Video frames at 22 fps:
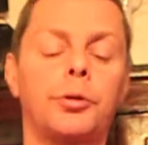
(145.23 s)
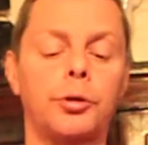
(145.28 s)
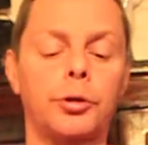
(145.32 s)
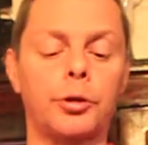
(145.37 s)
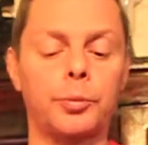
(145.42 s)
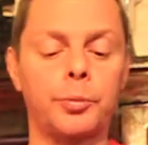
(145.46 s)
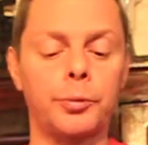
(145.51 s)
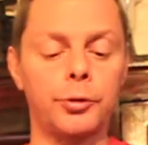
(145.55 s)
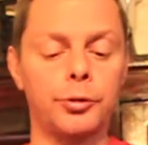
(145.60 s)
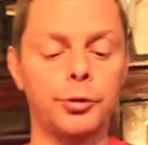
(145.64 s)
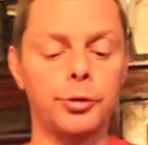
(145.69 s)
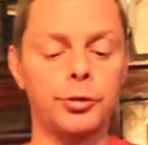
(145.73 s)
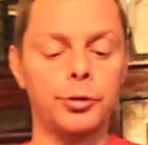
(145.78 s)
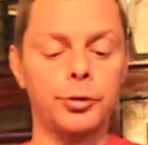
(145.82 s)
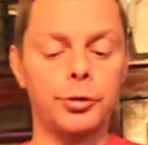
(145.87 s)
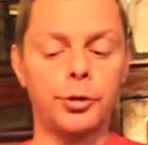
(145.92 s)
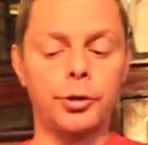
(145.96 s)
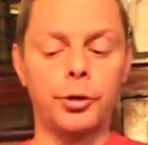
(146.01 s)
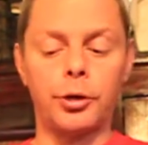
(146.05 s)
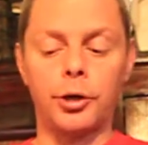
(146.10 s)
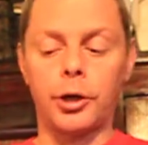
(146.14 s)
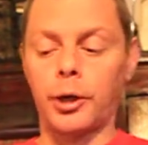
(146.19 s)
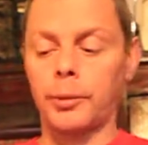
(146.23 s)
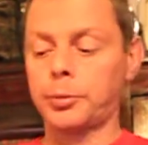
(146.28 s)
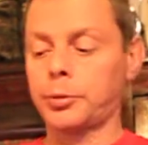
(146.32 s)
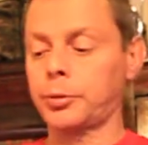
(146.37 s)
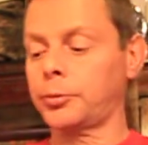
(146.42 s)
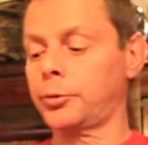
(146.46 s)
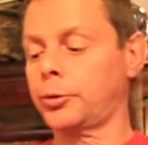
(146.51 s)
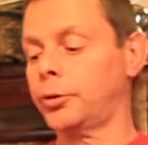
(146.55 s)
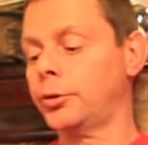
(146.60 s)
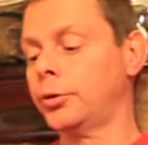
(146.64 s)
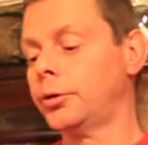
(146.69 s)
position
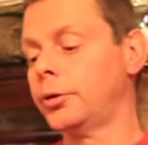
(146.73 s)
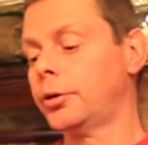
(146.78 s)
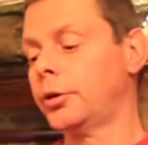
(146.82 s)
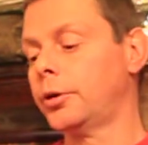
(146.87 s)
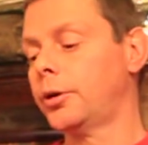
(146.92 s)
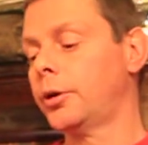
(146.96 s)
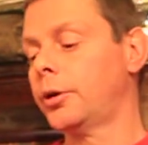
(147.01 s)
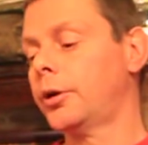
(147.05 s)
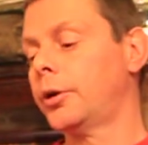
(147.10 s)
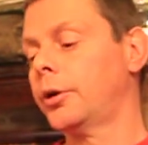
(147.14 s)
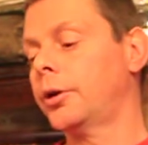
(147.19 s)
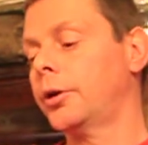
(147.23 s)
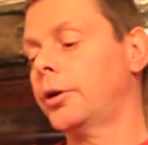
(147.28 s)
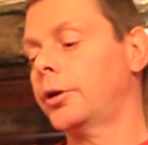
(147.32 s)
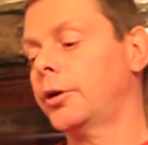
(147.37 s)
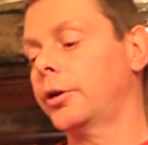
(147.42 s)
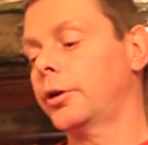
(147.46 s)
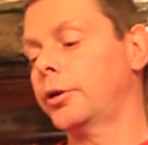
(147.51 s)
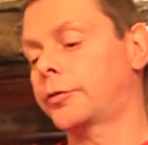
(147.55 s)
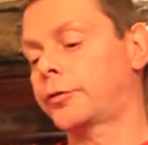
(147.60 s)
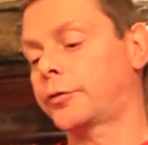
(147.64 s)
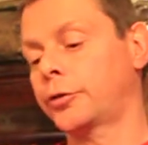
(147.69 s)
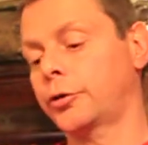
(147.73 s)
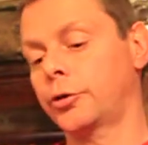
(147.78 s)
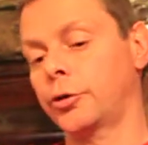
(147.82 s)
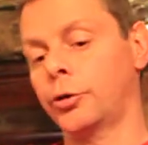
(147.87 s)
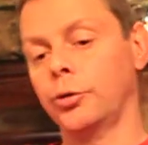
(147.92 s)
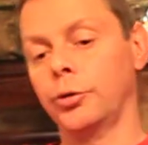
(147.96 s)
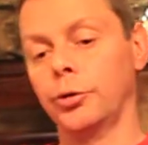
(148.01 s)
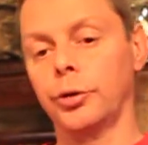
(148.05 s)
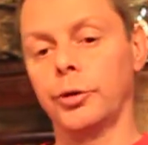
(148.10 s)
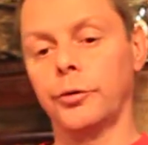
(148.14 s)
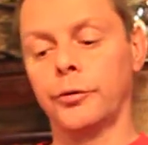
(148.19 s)
collapsible. If you
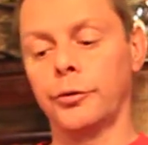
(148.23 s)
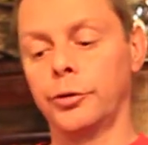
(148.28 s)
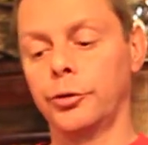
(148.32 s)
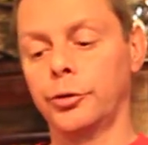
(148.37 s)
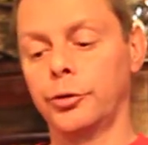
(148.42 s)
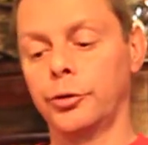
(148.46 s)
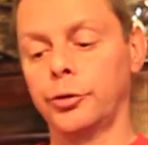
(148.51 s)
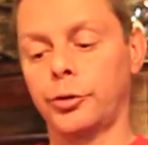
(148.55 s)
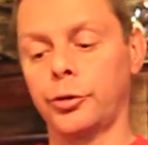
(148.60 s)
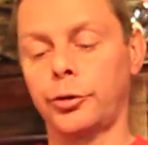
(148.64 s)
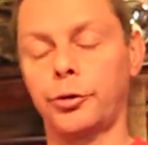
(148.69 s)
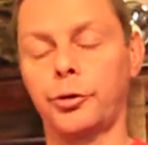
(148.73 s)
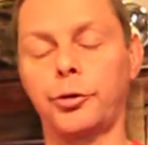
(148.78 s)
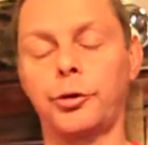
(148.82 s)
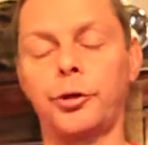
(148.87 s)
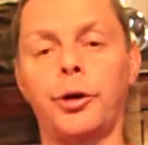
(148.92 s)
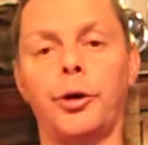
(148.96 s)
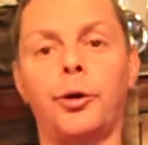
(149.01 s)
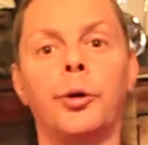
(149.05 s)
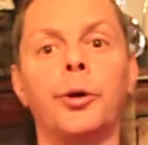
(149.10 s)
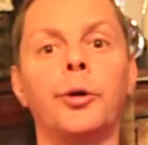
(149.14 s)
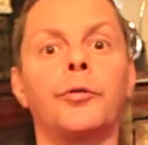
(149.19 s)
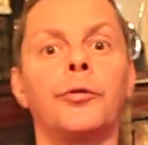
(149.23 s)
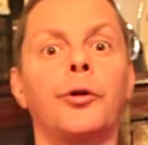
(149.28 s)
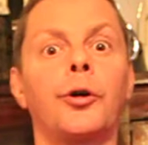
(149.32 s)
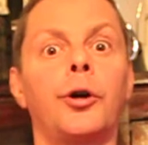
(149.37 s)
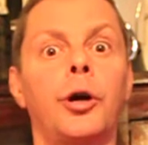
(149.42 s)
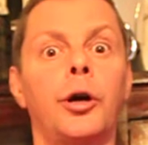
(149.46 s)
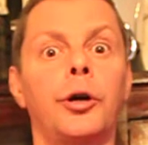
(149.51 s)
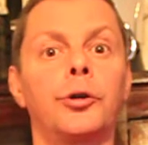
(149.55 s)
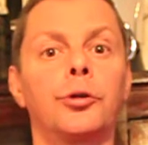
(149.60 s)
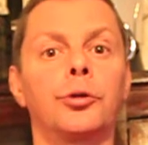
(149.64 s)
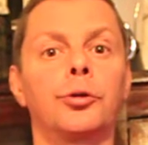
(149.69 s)
don't live in New Jersey, however
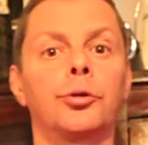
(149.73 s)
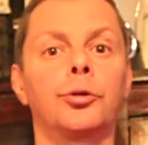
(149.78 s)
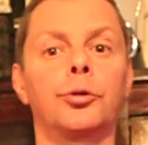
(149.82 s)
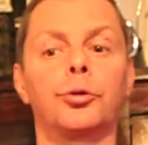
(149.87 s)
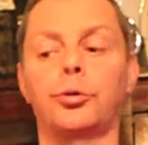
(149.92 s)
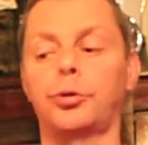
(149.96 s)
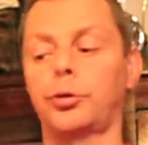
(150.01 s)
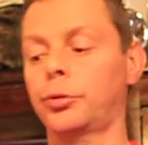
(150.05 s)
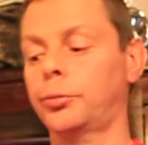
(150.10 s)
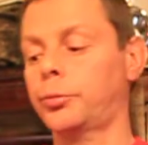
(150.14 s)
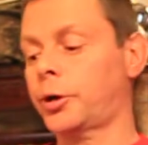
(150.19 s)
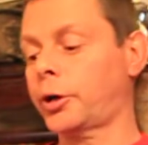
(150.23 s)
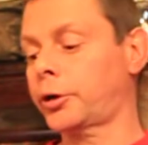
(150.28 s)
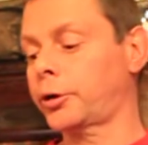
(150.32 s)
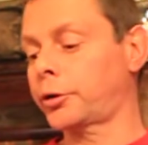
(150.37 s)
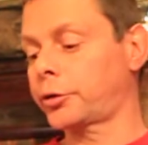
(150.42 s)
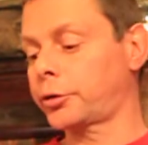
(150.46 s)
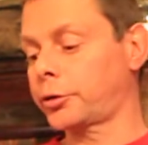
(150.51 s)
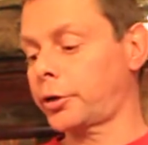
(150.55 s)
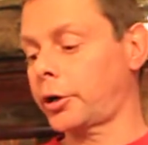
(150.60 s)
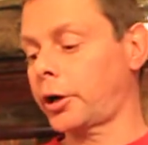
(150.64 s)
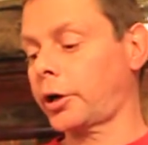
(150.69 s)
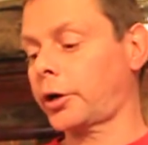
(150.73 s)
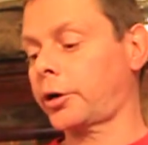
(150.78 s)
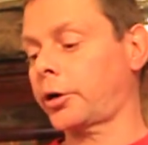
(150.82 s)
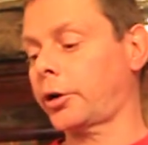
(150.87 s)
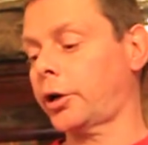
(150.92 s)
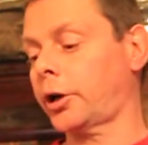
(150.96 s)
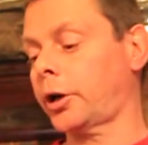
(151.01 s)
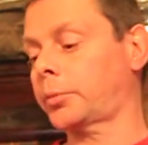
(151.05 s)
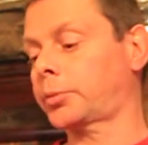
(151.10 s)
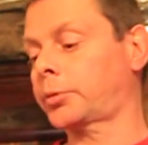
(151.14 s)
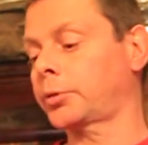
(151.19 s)
I do, so mine is not
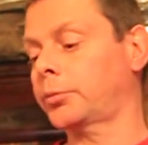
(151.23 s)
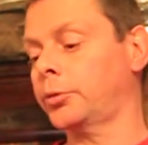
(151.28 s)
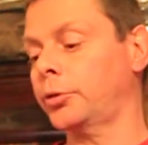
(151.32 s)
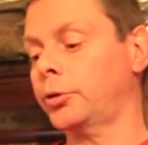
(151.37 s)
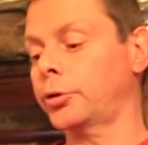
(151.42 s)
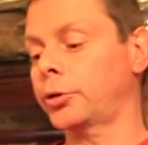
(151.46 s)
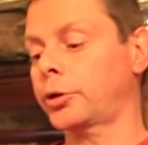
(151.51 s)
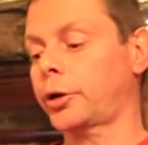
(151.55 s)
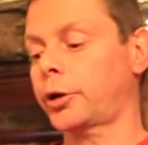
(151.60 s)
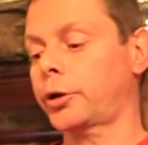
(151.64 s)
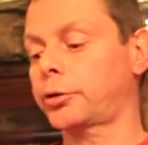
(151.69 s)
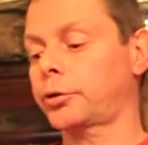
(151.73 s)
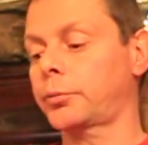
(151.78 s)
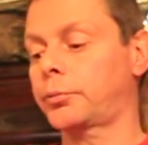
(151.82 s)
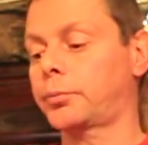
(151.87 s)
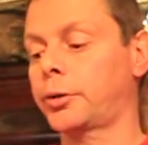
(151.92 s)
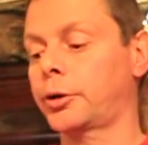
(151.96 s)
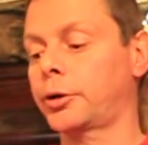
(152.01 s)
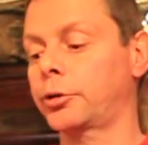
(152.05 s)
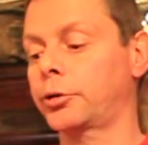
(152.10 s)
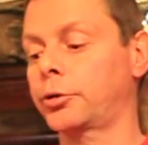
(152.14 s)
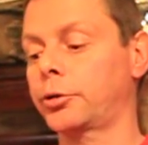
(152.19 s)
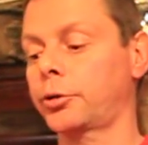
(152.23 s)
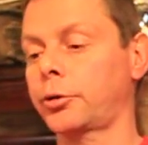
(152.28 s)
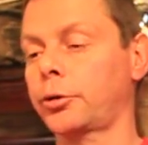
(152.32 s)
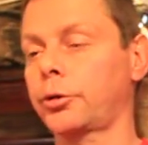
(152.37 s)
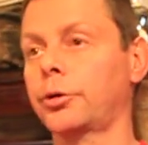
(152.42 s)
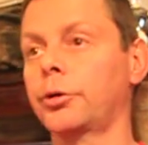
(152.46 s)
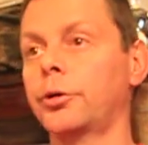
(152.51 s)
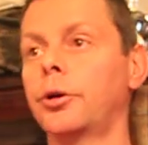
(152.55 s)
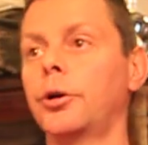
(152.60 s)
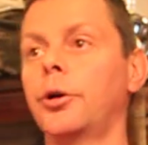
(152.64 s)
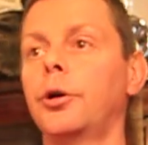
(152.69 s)
collapsible. It has a pin here
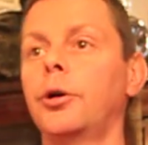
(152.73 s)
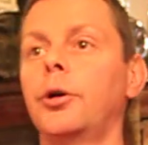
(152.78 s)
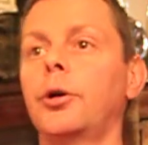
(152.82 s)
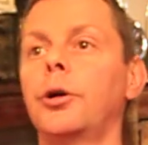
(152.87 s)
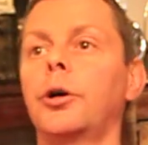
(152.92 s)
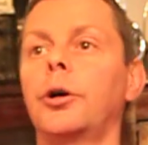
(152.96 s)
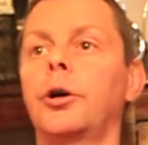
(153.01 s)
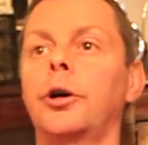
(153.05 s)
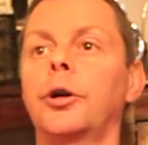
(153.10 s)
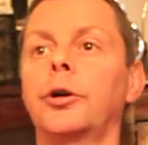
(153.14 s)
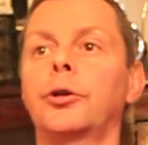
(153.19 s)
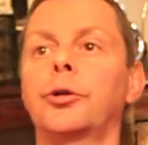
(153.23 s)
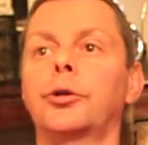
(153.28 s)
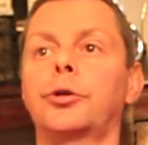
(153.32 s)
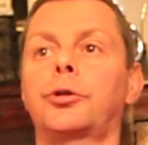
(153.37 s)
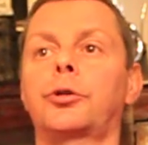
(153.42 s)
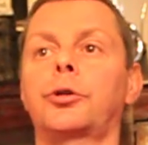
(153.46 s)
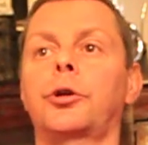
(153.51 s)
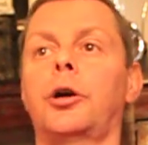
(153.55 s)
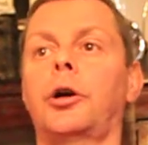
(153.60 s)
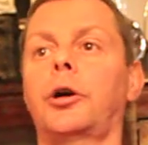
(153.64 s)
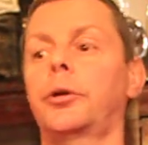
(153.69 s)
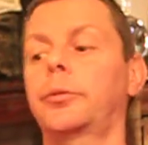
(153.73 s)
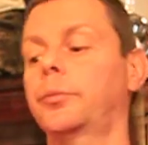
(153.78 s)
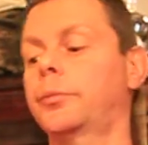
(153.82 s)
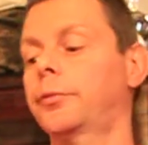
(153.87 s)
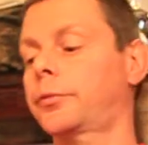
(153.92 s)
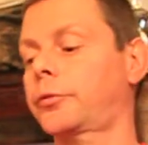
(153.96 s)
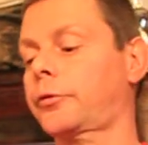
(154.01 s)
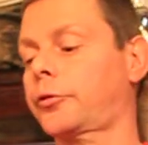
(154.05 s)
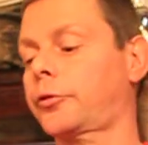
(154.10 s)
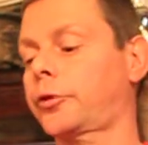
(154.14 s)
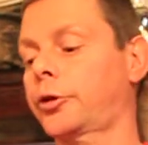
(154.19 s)
on this side,
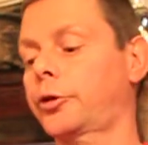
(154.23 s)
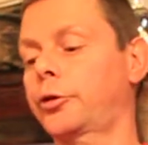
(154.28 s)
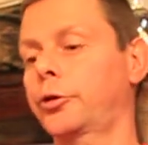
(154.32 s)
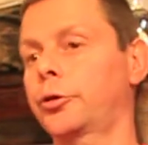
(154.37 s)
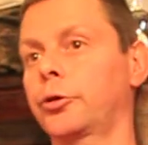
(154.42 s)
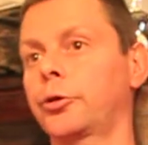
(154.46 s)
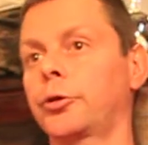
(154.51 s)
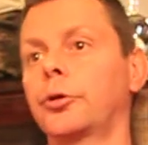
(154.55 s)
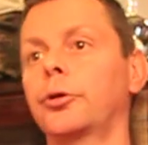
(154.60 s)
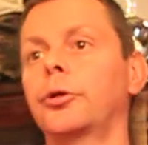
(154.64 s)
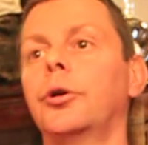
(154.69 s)
right here.